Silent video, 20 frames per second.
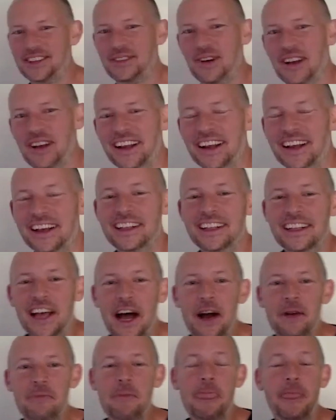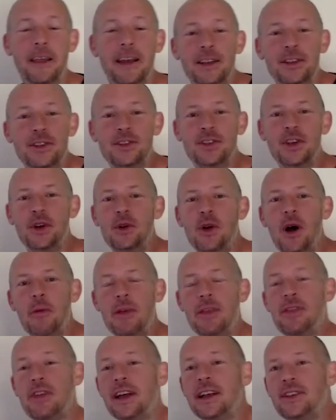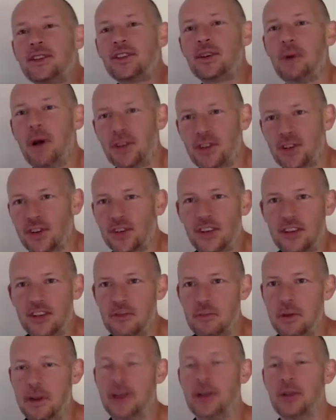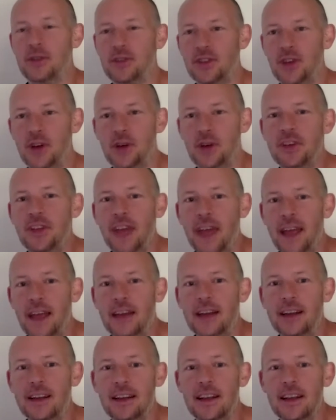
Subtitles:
one. So, I mean, thanks so much, as I say, for being on the show today. And